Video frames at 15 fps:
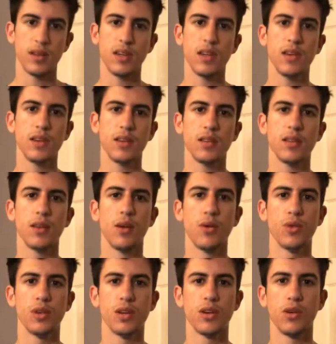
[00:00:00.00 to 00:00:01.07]
It
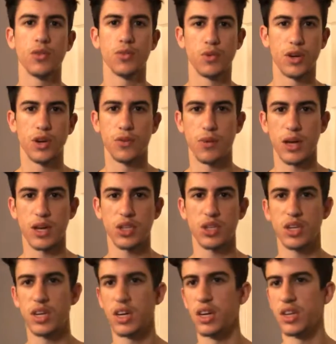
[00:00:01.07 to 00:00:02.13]
only goes one
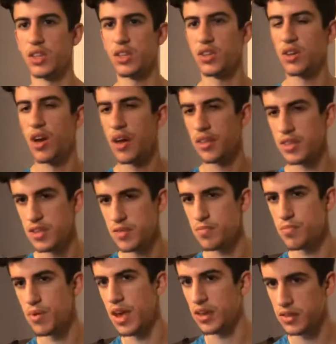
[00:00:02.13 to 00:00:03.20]
direction, and it's not the
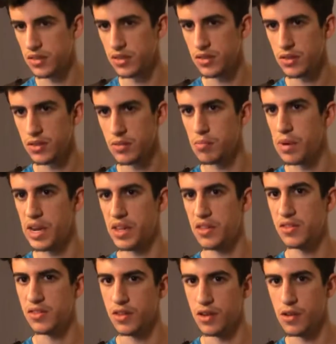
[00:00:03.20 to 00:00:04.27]
best by
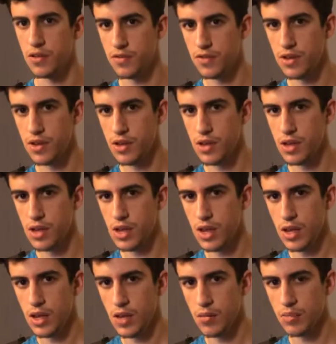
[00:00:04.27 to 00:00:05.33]
itself.
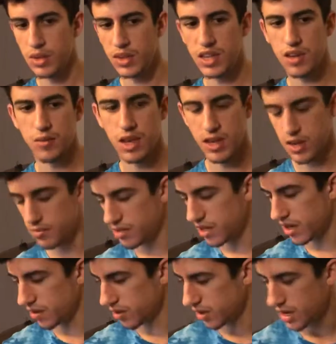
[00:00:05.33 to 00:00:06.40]
But then a man named
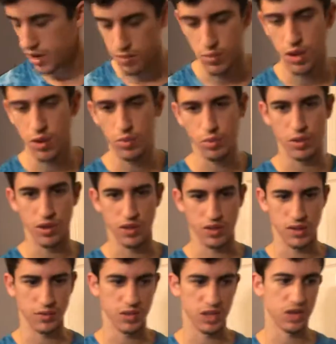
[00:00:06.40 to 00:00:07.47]
Tesla came up with
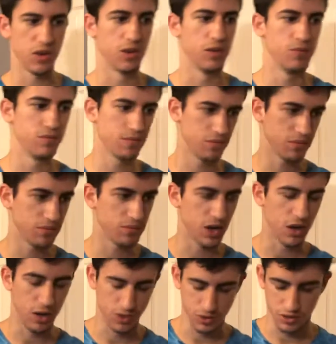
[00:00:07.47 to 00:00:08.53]
something called
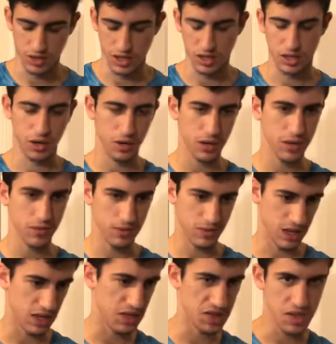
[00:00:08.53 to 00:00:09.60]
alternating current,
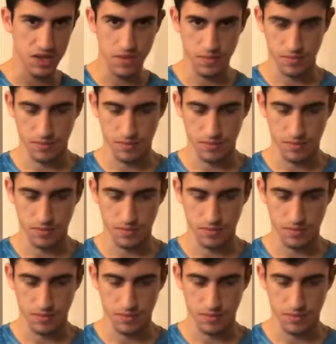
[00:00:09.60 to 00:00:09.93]
AC.